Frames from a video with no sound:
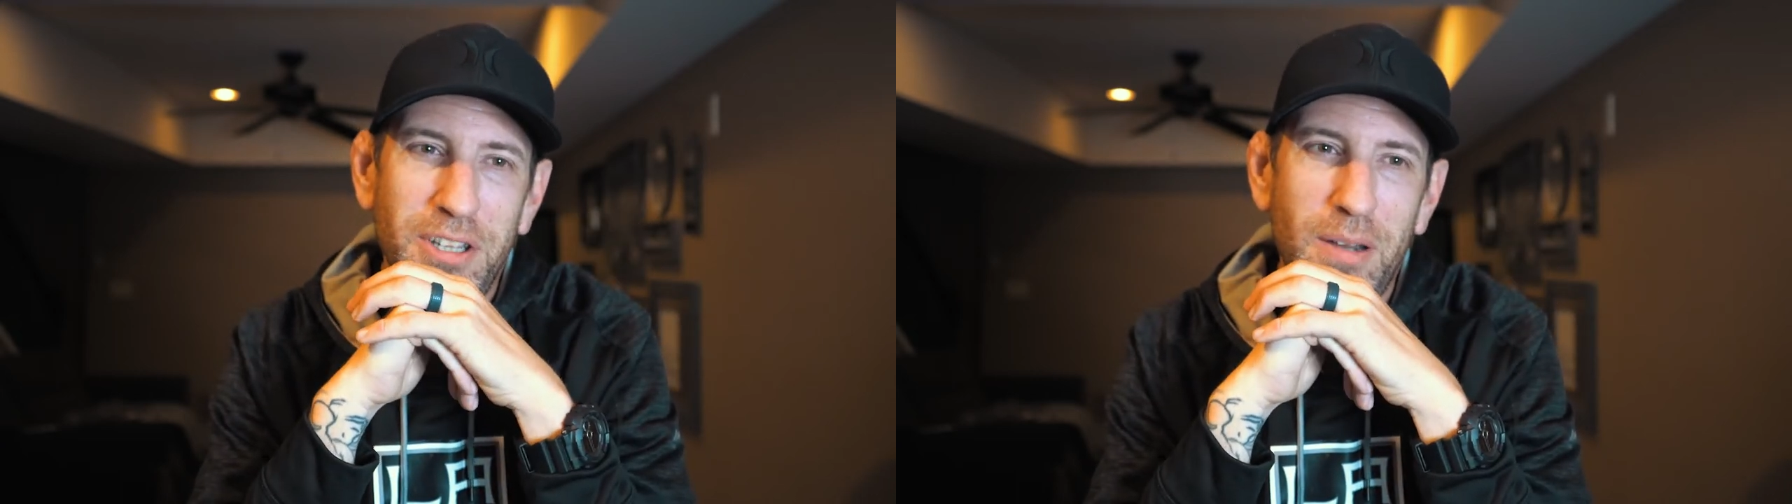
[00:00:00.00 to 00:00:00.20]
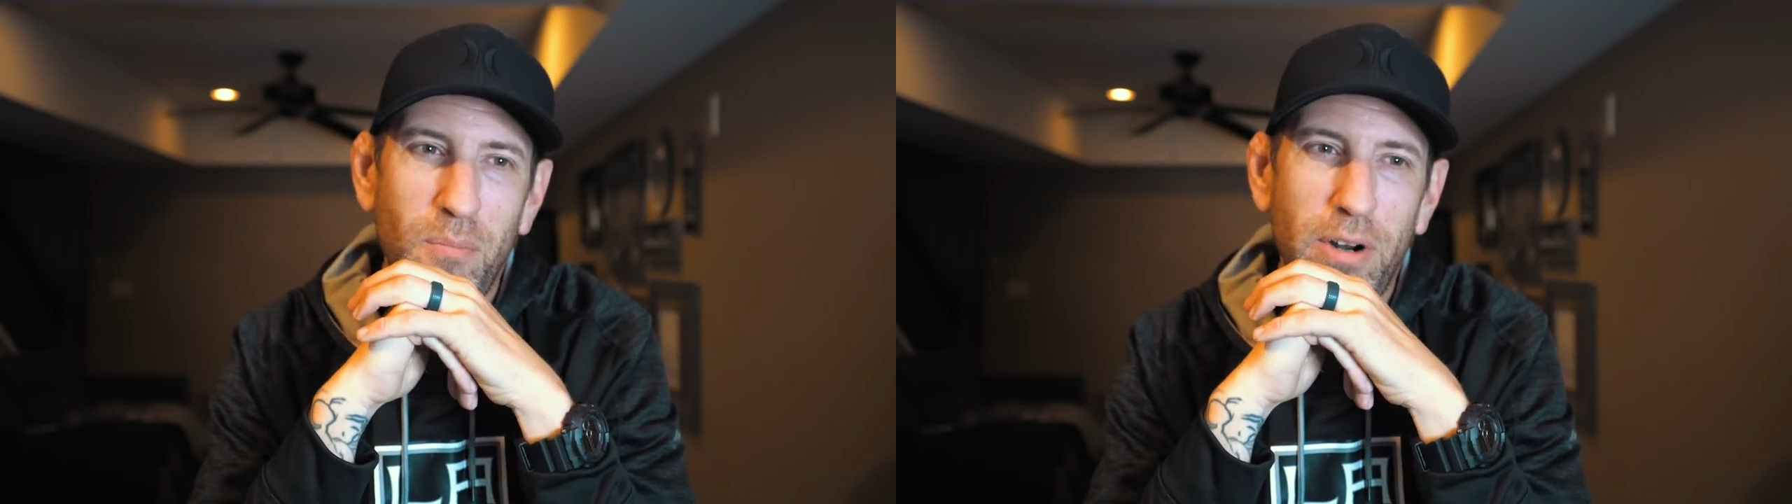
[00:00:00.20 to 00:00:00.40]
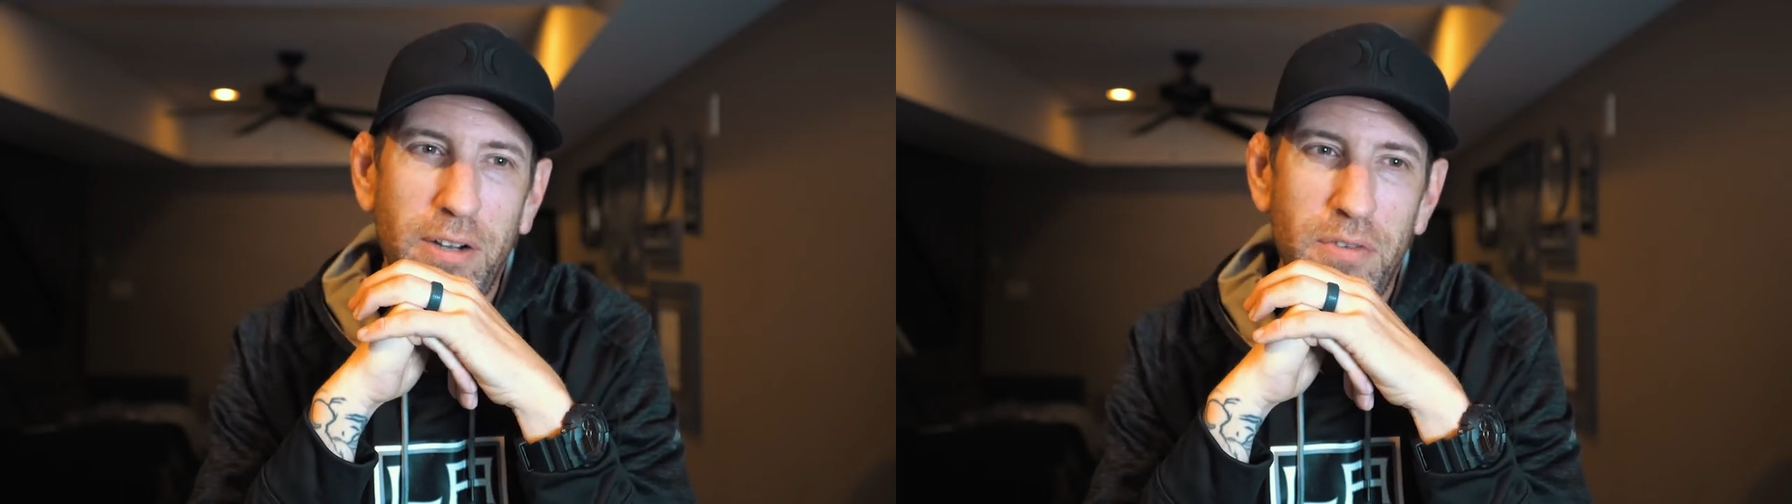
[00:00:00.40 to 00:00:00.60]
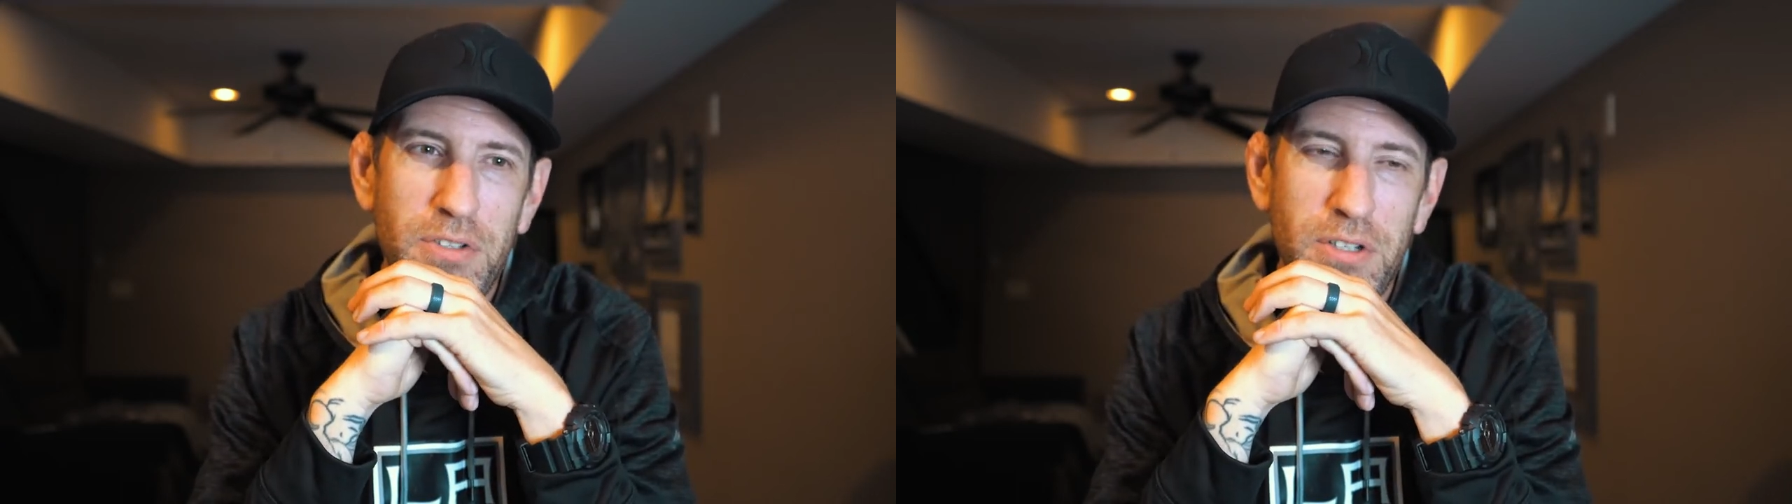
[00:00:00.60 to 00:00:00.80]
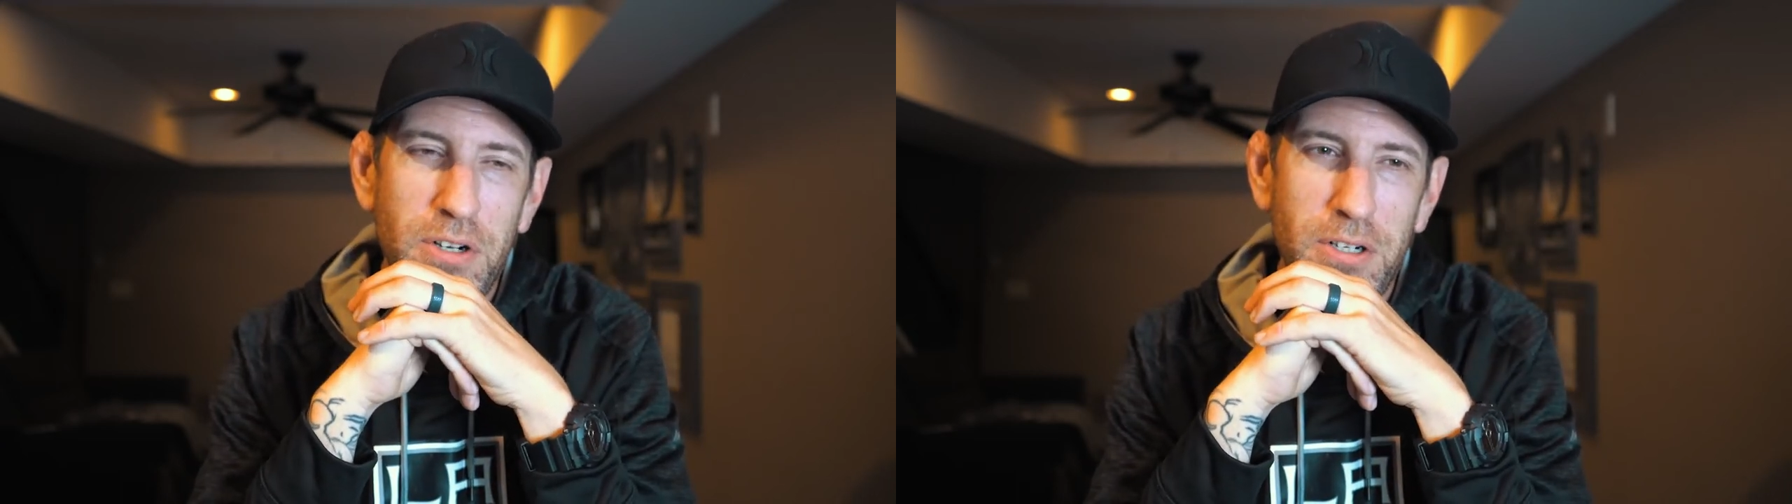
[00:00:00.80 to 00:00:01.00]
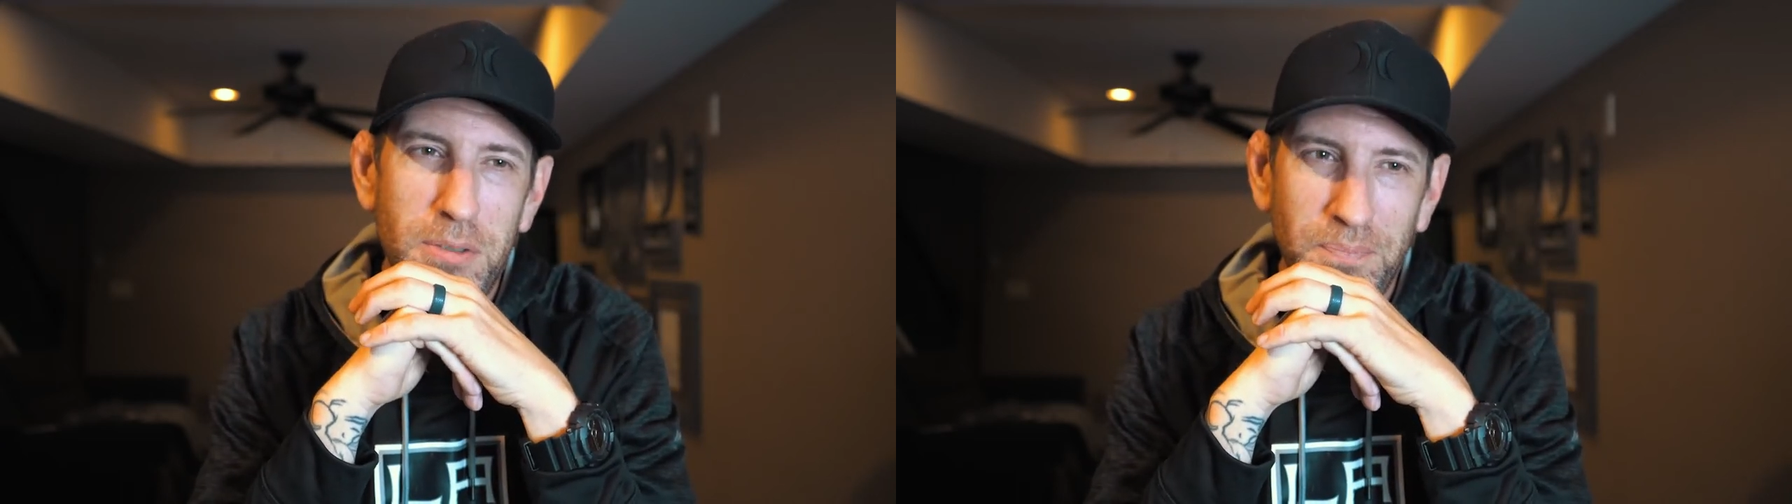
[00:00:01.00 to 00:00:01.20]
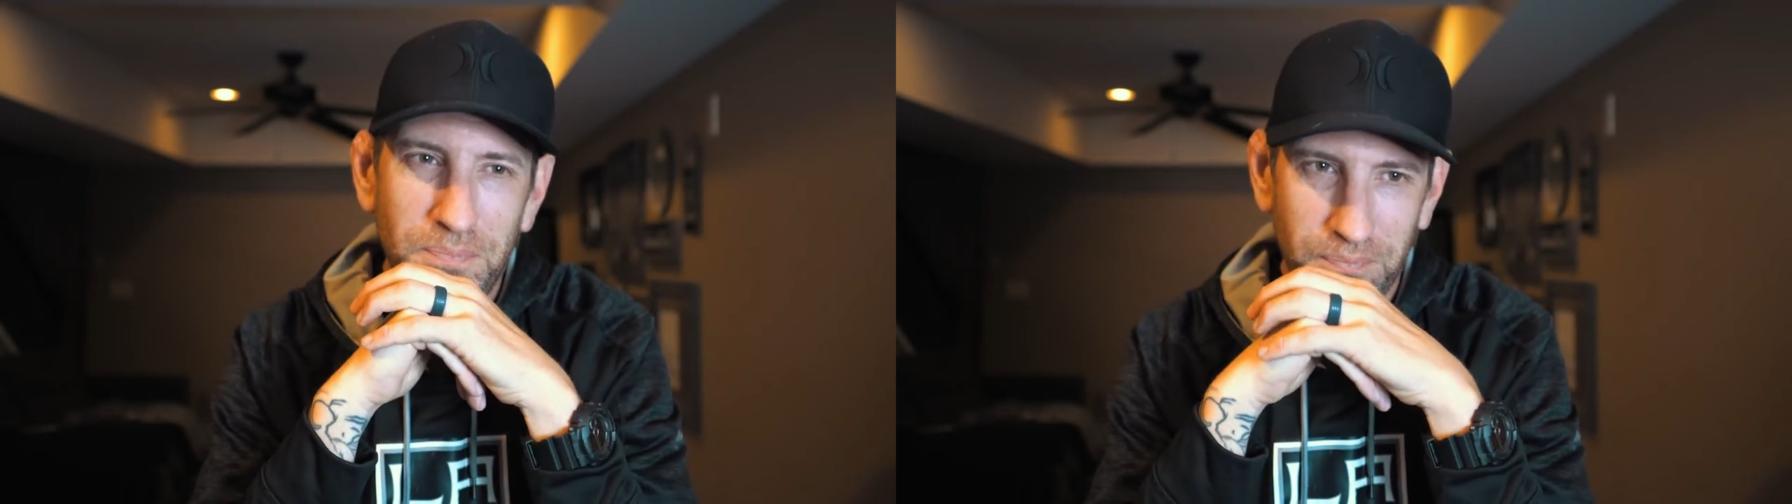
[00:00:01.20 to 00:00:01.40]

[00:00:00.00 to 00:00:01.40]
eat that breakfast cereal.